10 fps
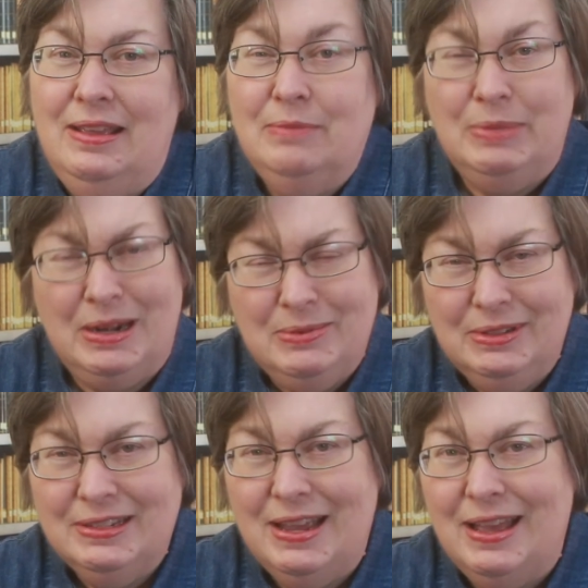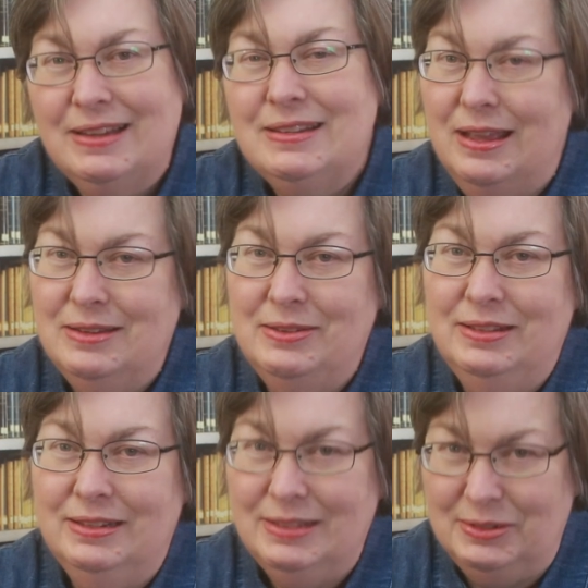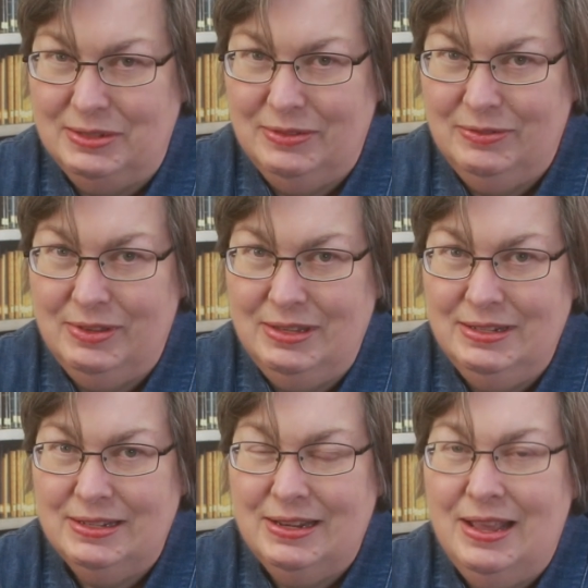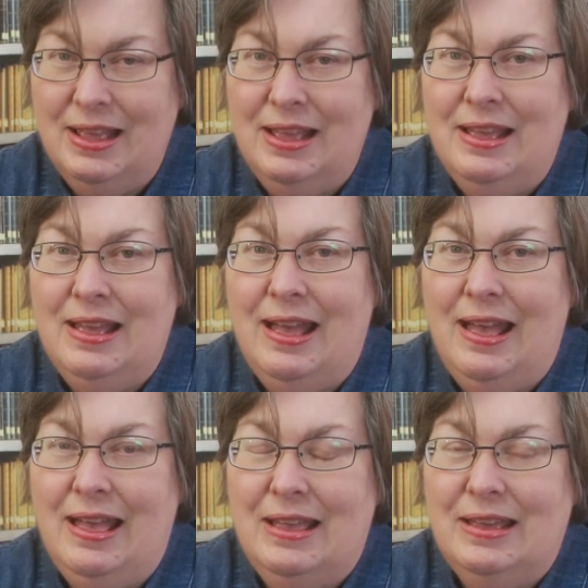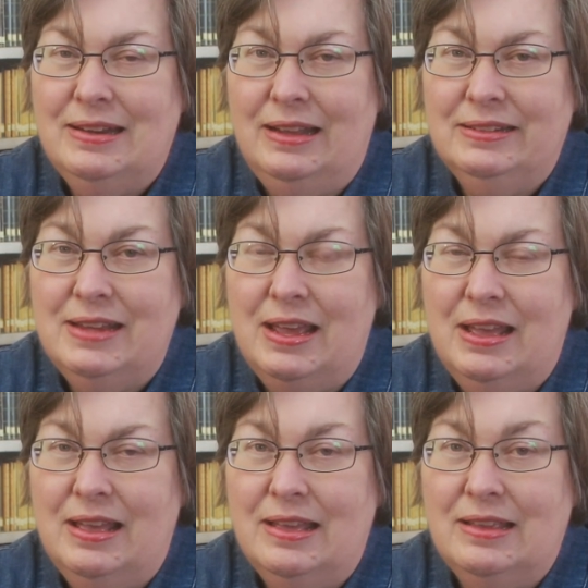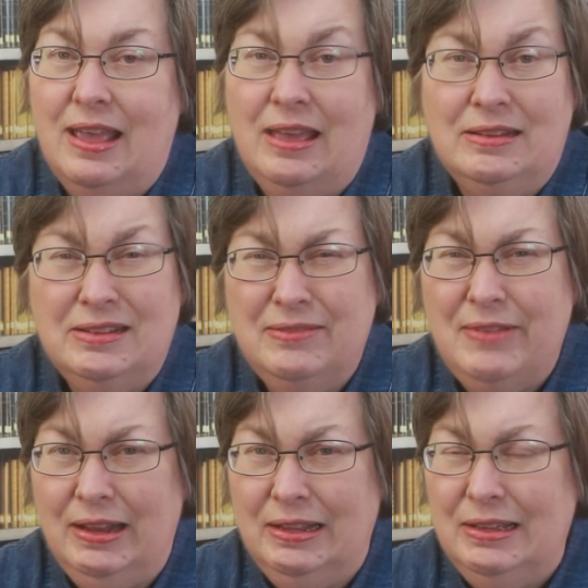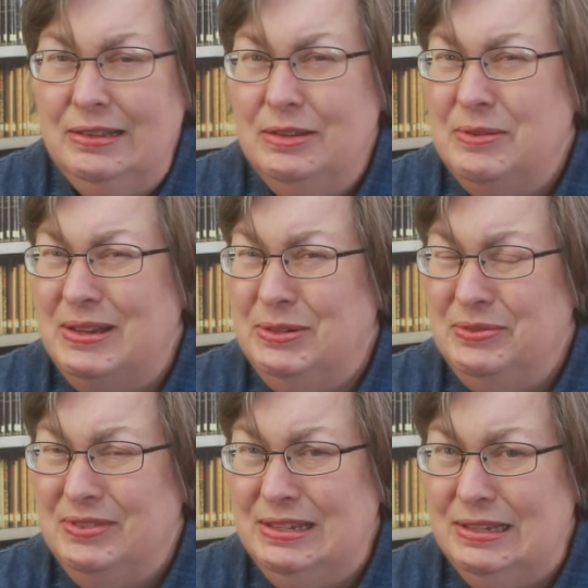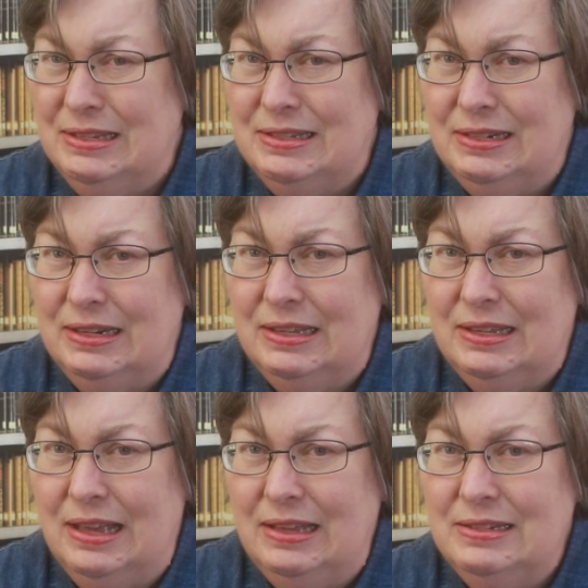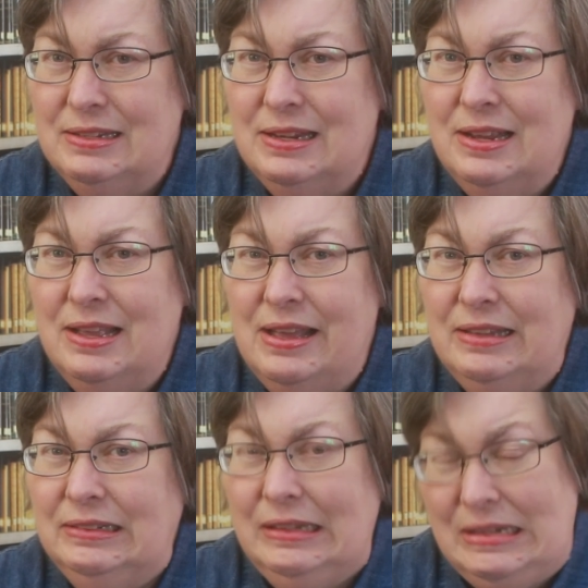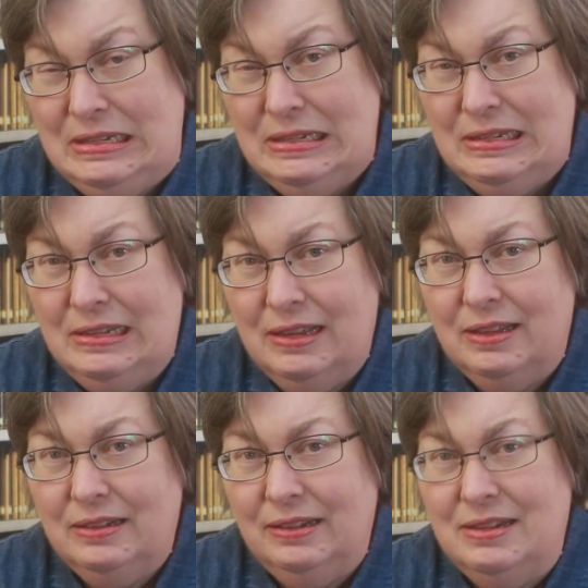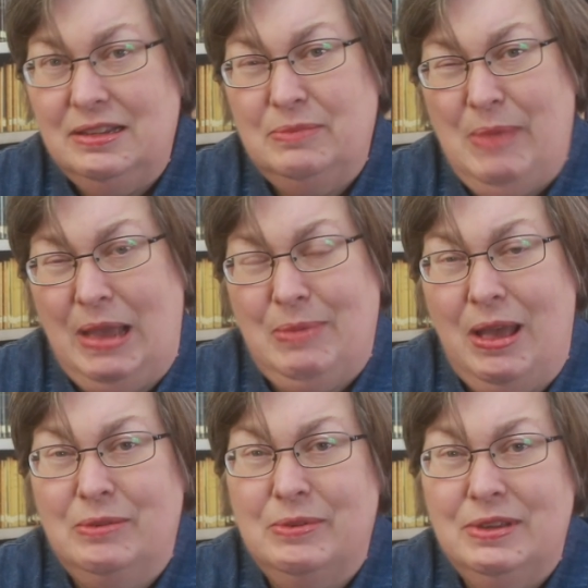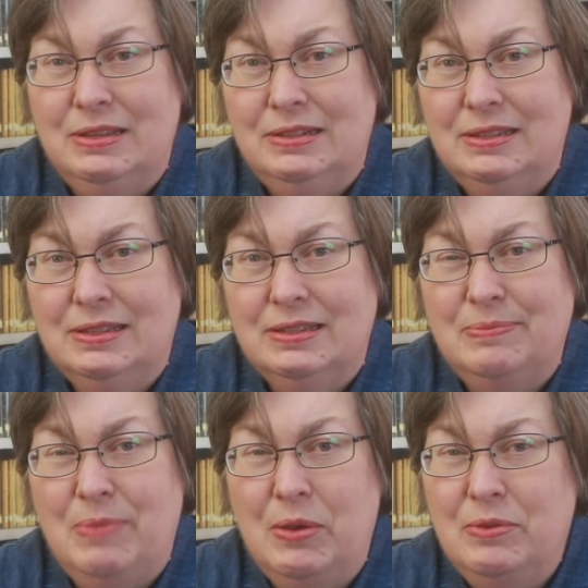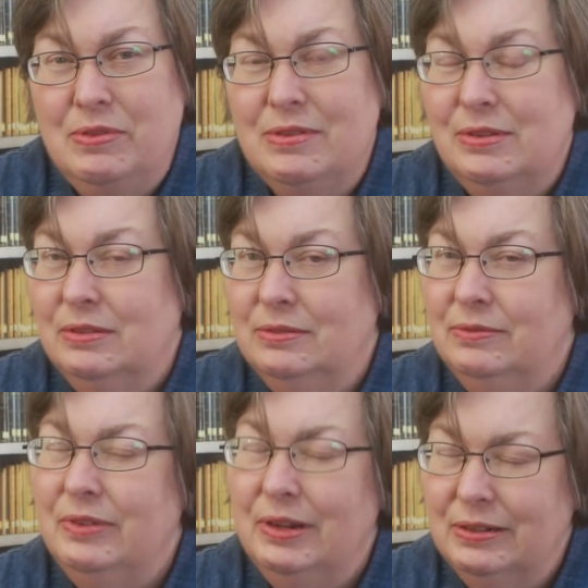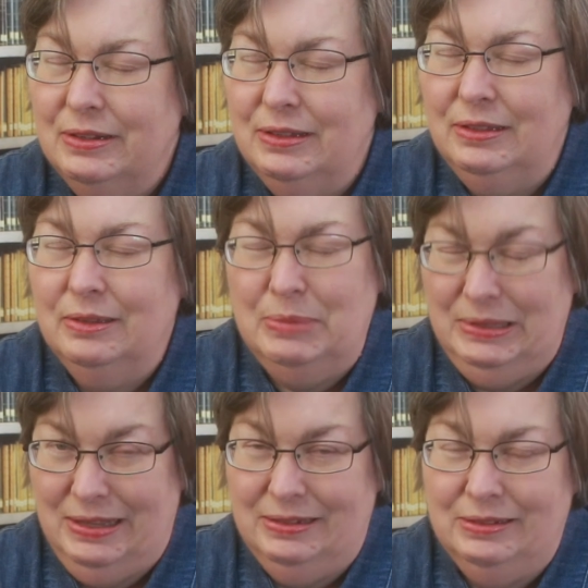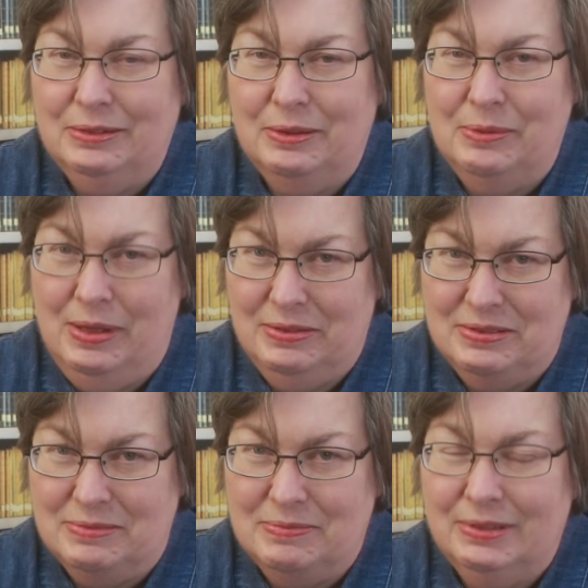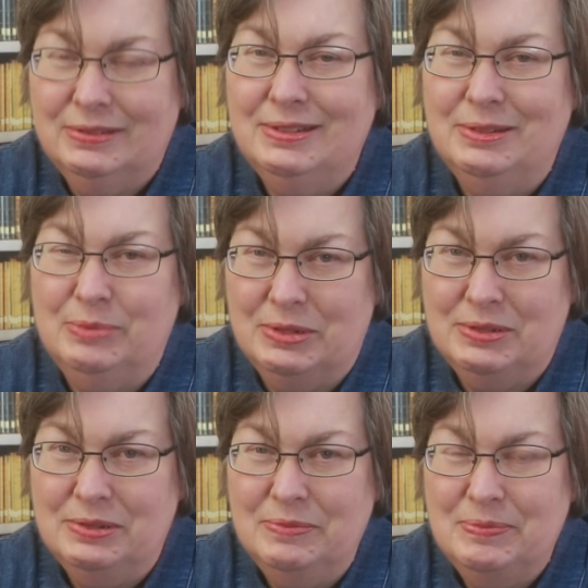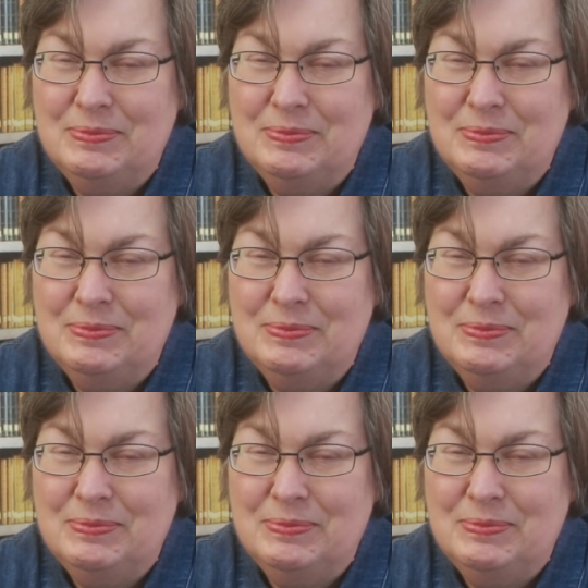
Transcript: But I will tag Daniel at Guilty Feet, and I'll tag Ann Novella, who I don't think has done it yet, and Lindy at Lindy's Magpie Reads, both in very belated welcome to Booktube.